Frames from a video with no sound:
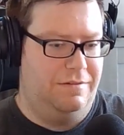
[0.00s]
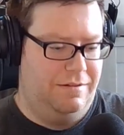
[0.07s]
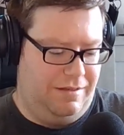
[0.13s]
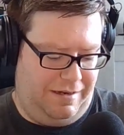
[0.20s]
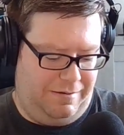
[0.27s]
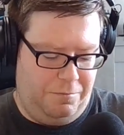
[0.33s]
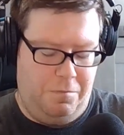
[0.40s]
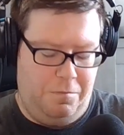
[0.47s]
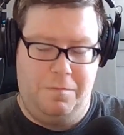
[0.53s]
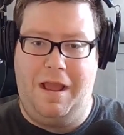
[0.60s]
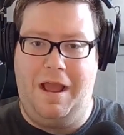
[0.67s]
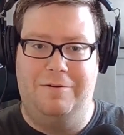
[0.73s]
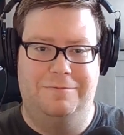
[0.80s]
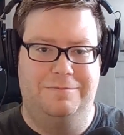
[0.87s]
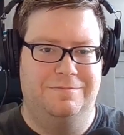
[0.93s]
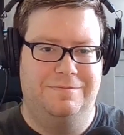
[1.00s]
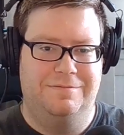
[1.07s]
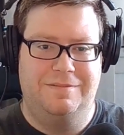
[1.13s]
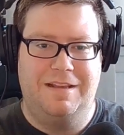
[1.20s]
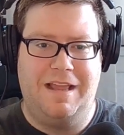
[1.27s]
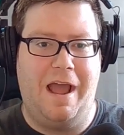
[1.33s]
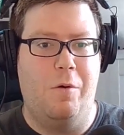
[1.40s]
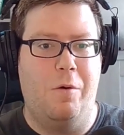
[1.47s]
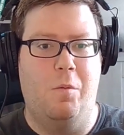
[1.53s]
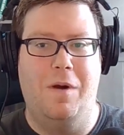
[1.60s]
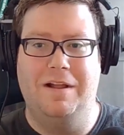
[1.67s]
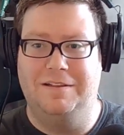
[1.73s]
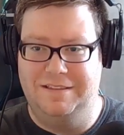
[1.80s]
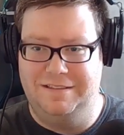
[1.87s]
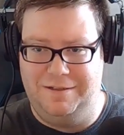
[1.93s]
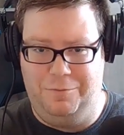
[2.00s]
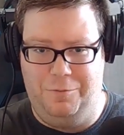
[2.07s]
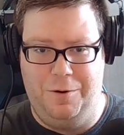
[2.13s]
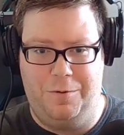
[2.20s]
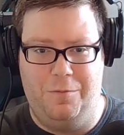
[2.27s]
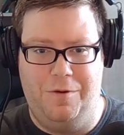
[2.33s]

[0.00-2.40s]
like, how well does it work?